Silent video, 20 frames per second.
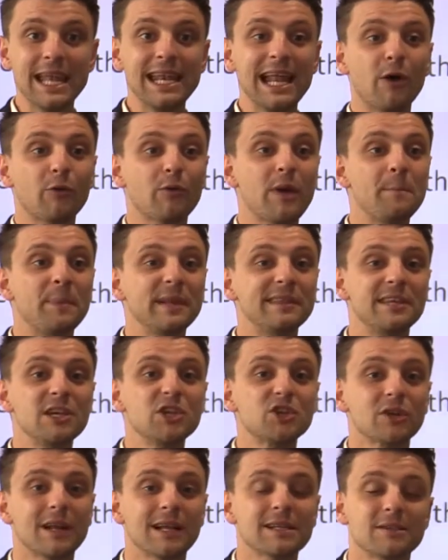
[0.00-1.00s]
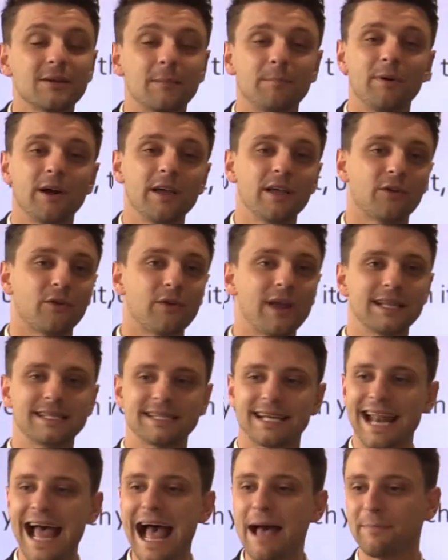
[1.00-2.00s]
And now repetition at some point
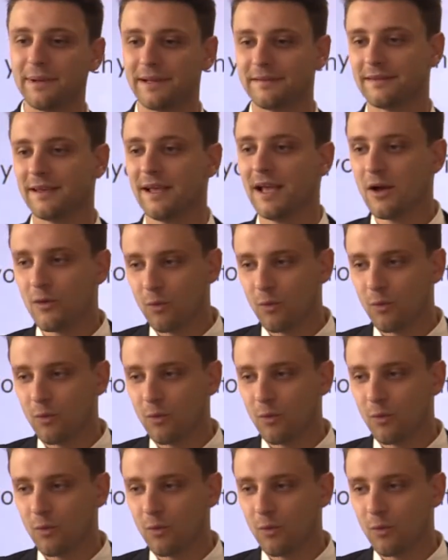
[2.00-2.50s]
creates an habit.